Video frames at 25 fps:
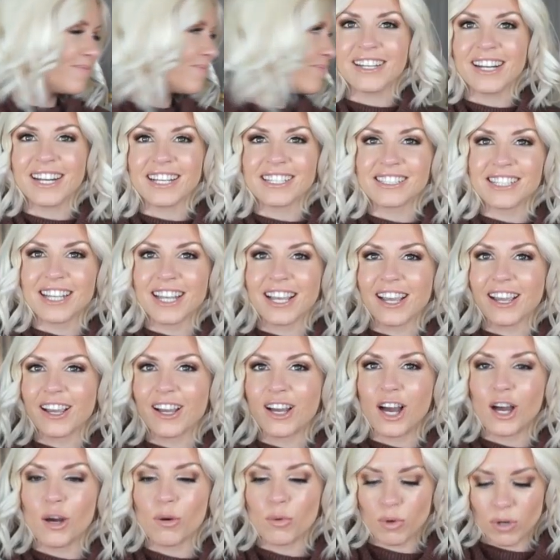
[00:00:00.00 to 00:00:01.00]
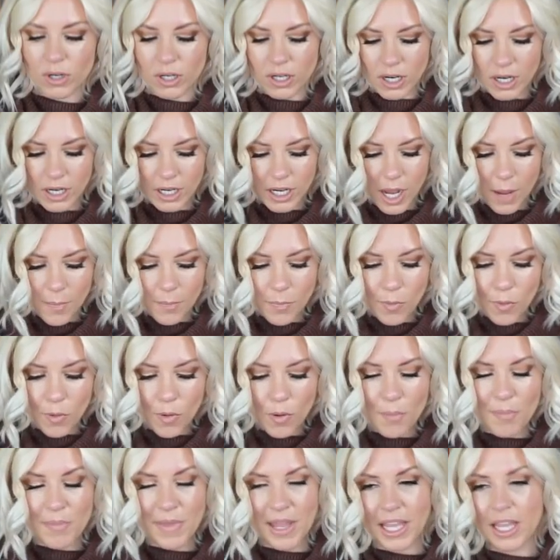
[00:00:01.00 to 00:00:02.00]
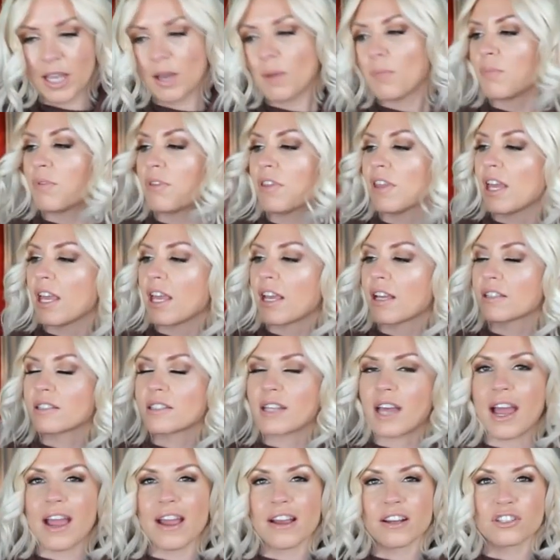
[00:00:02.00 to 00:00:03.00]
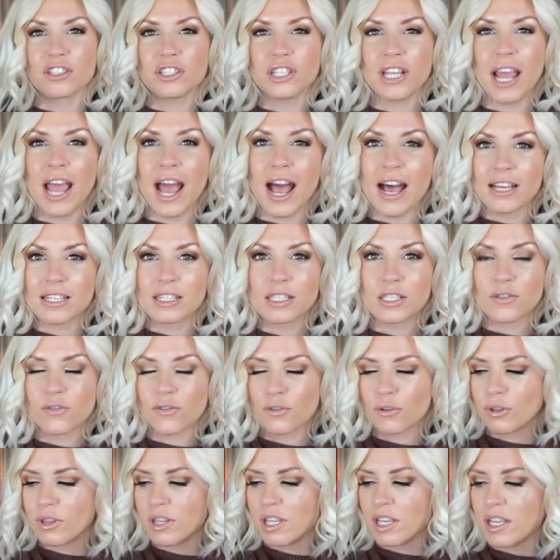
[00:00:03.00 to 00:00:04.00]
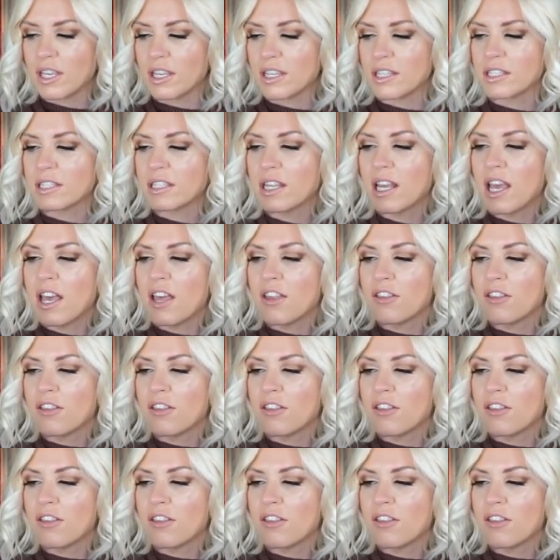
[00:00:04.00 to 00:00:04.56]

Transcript: The next thing I got were a couple makeup things. I actually asked for these.